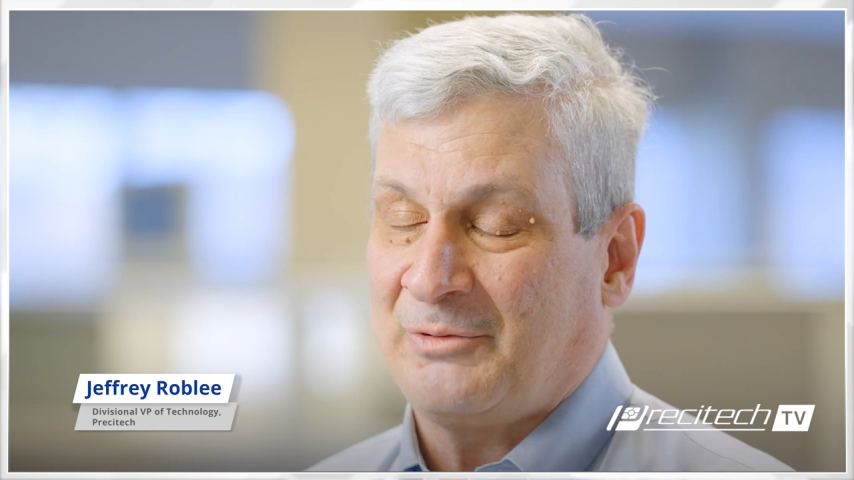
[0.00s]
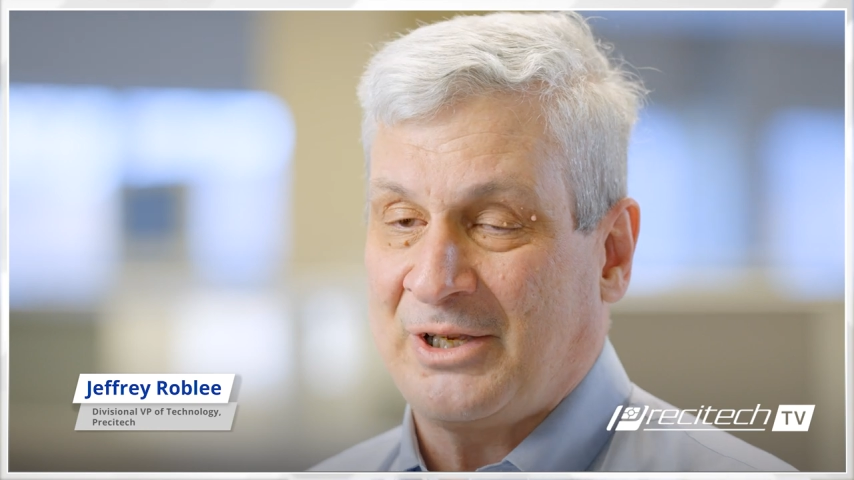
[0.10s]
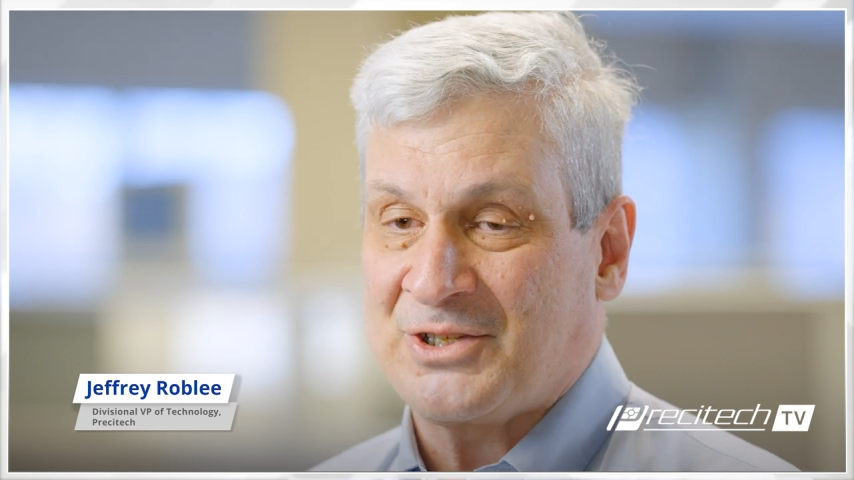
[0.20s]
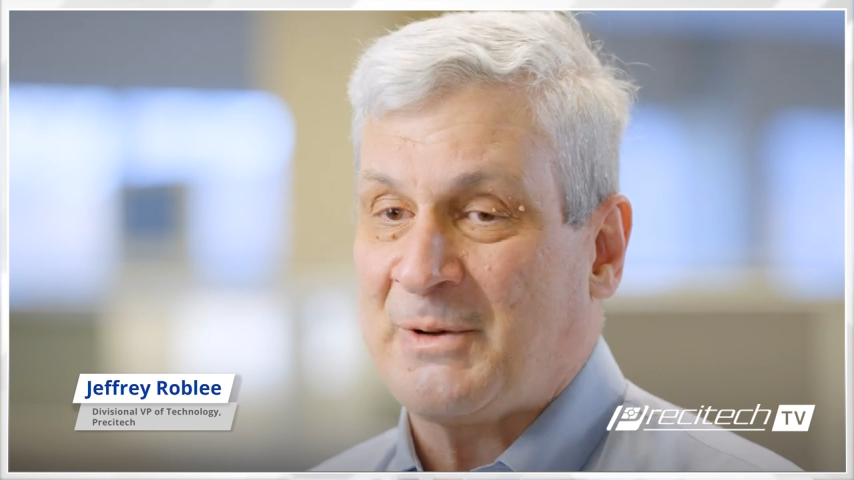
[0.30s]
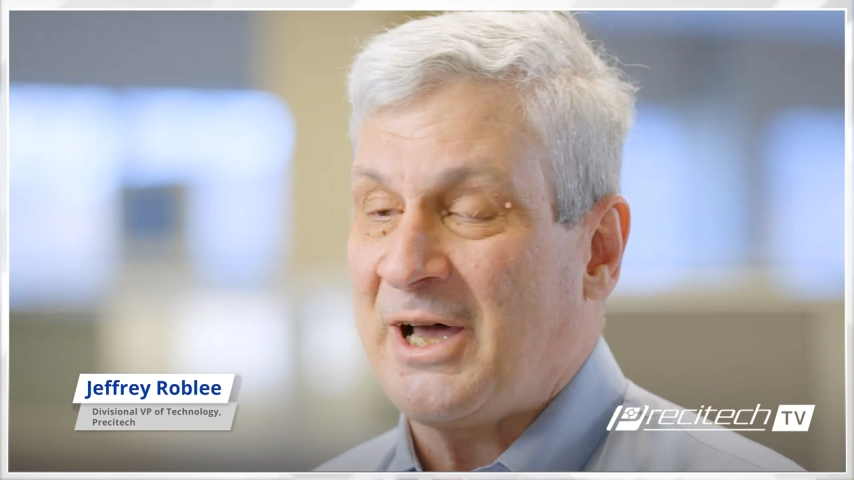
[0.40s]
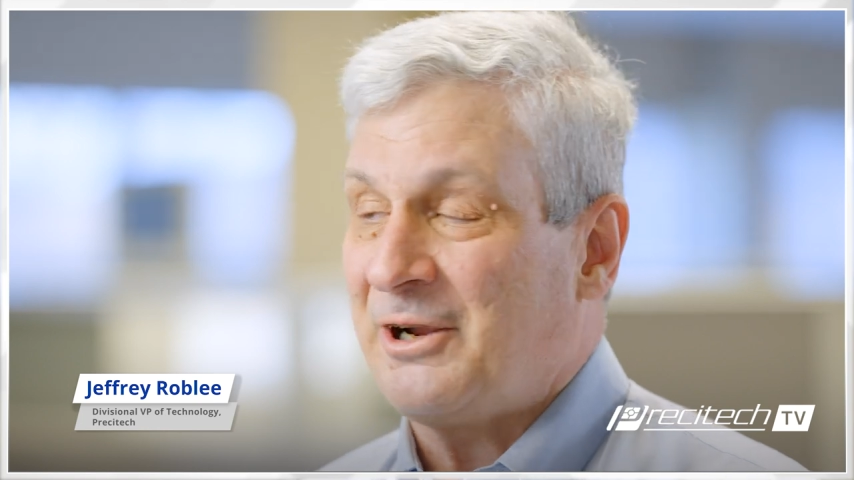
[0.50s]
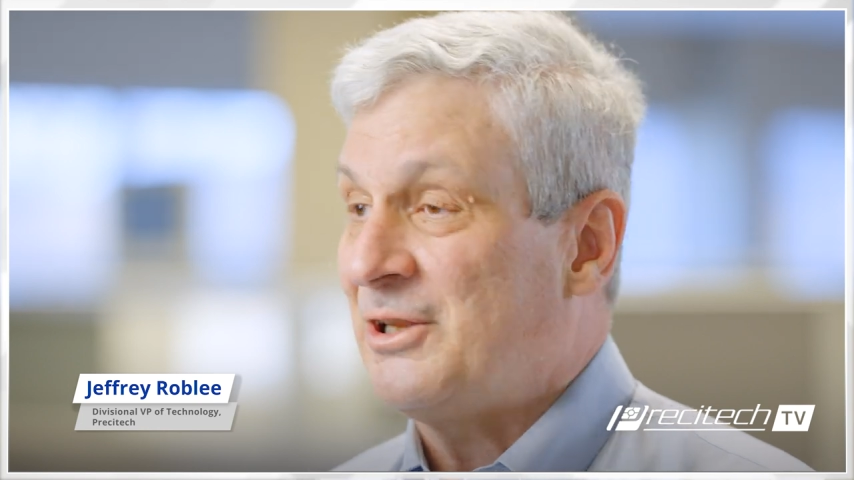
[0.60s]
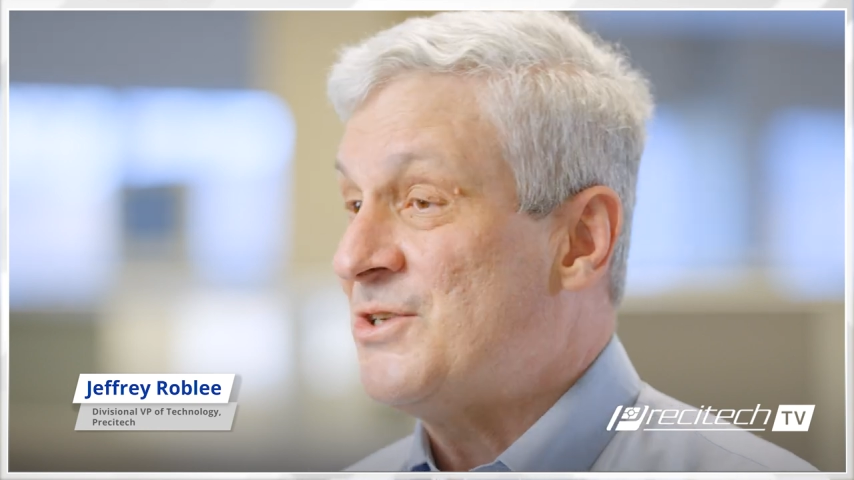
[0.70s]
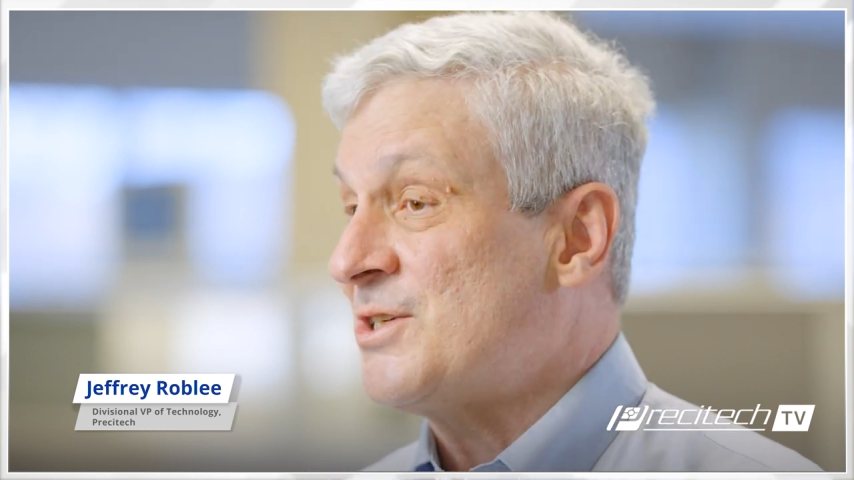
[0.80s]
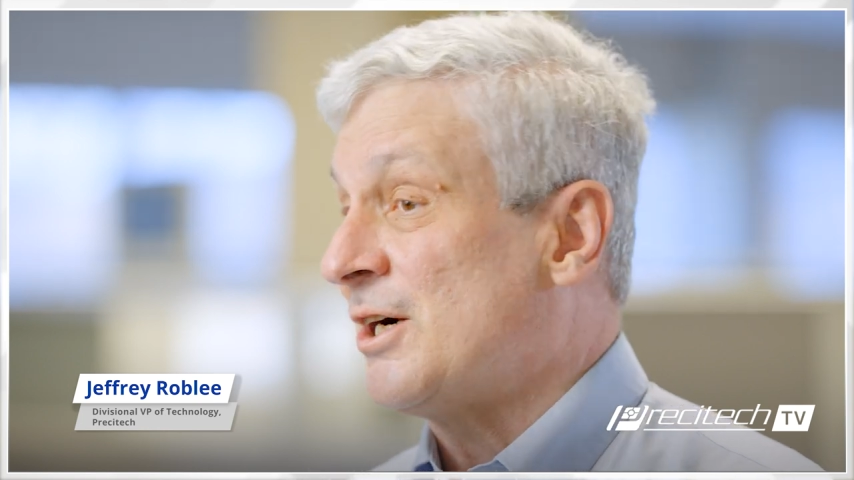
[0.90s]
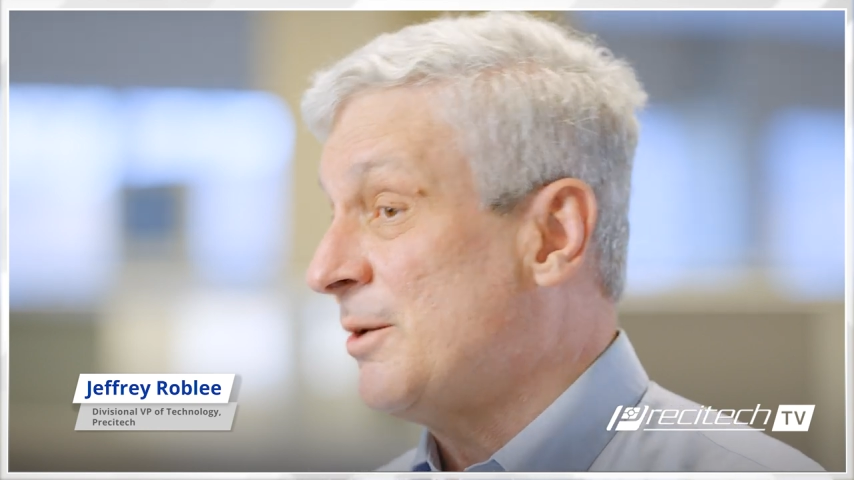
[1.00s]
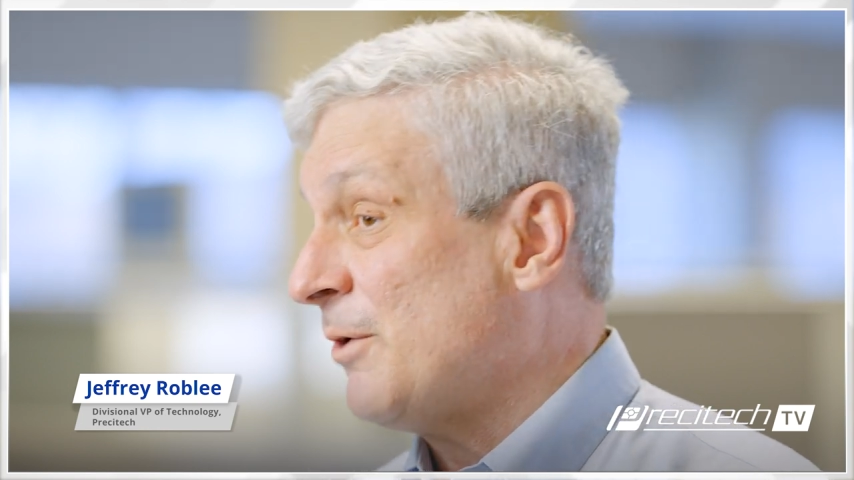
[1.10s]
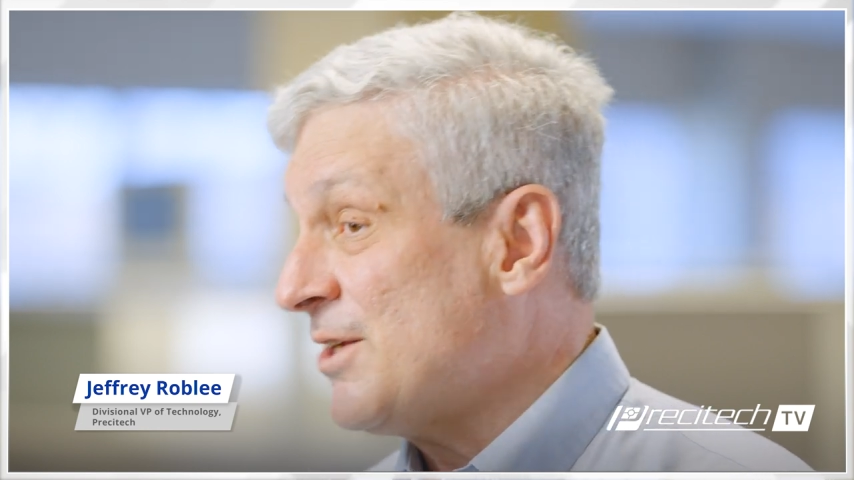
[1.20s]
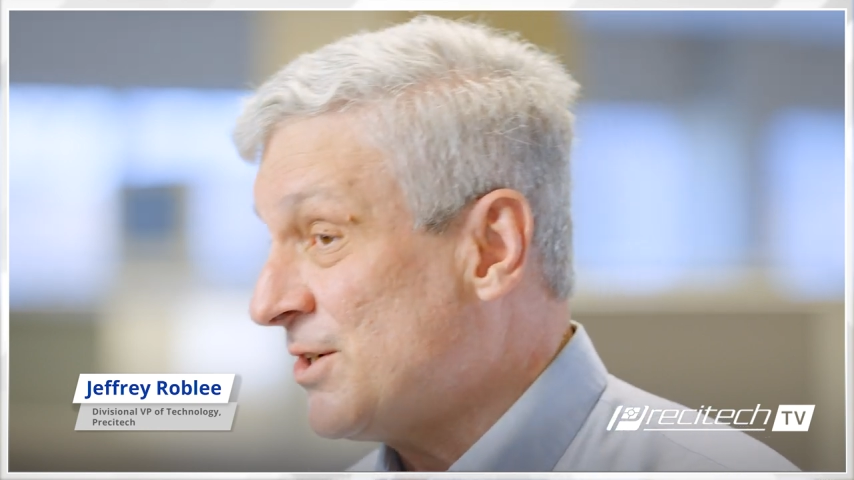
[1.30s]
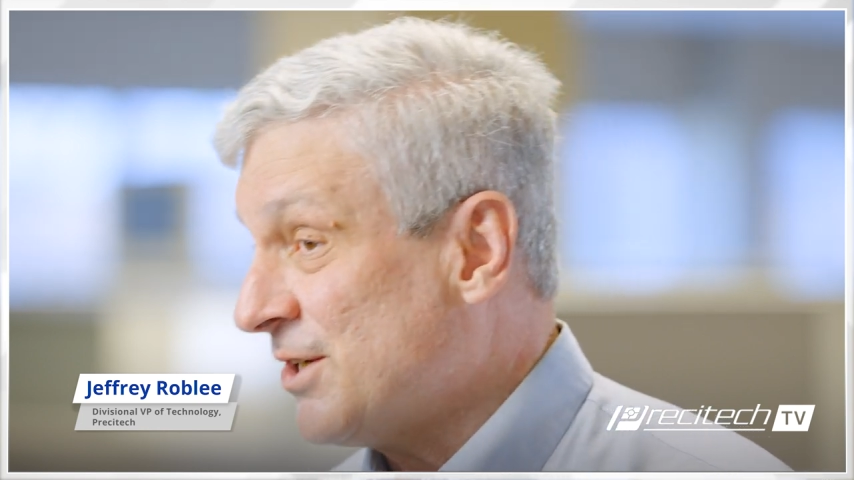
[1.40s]
expired, he started
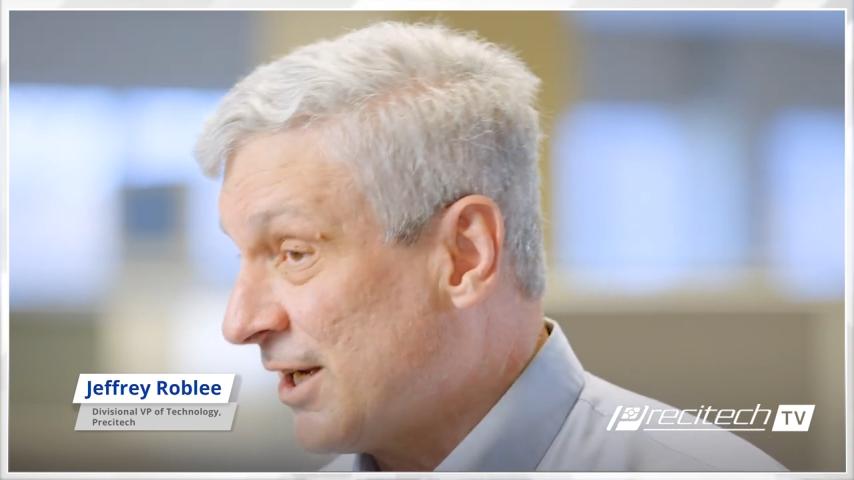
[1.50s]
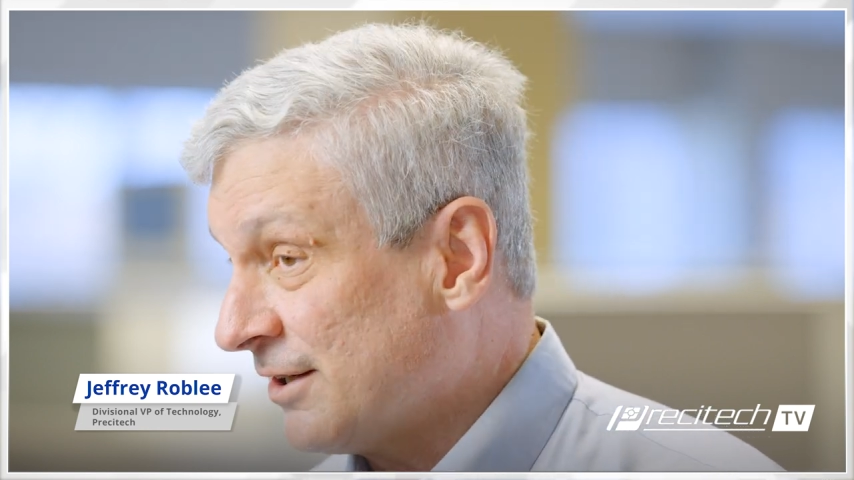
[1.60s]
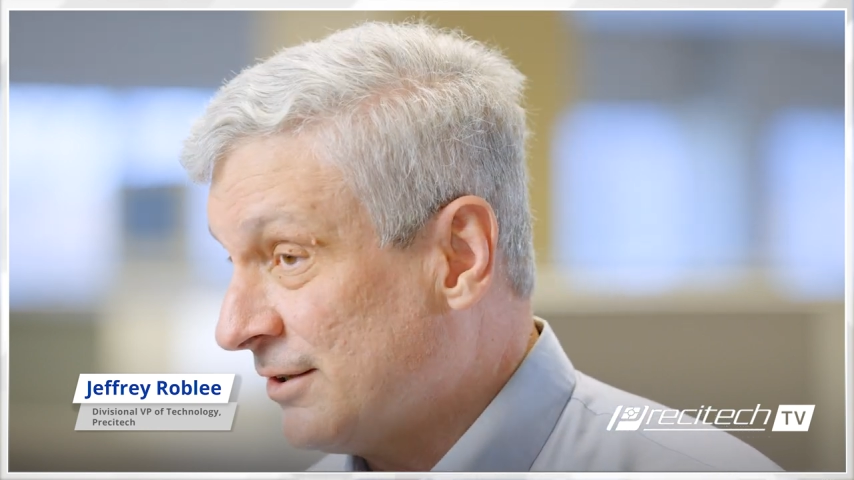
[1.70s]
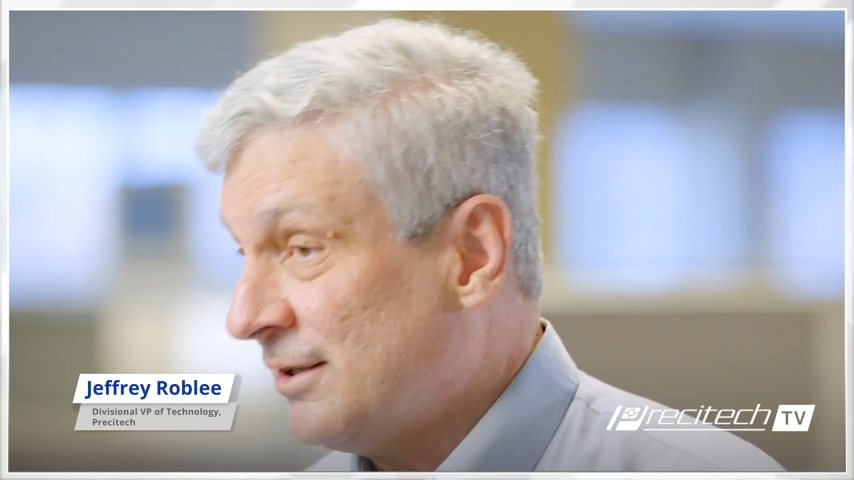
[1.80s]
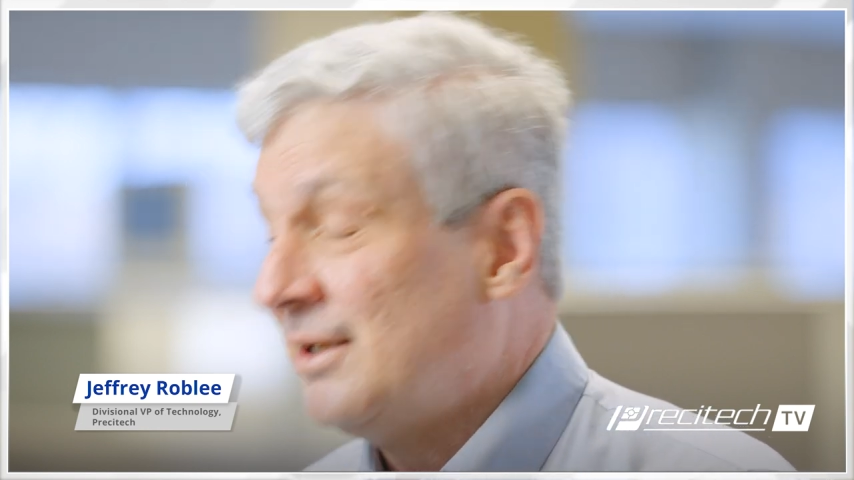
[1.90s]
Precitech.